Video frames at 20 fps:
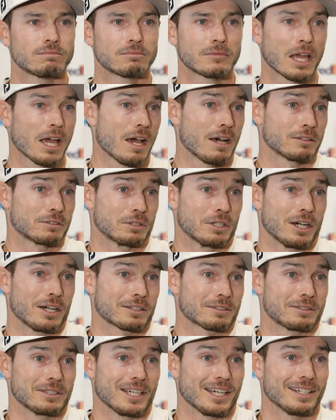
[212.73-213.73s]
yeah, I'll
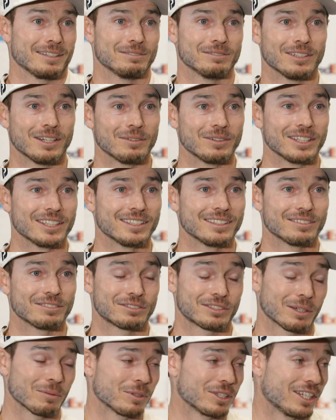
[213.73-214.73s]
talk. Yeah, I mean, if
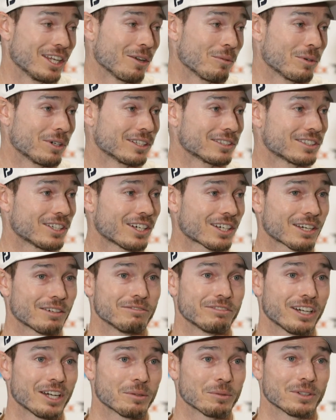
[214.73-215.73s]
someone doesn't want to talk, I'm
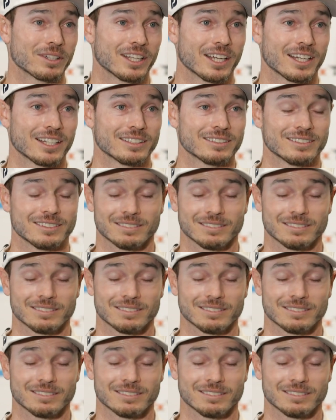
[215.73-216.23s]
fine with that,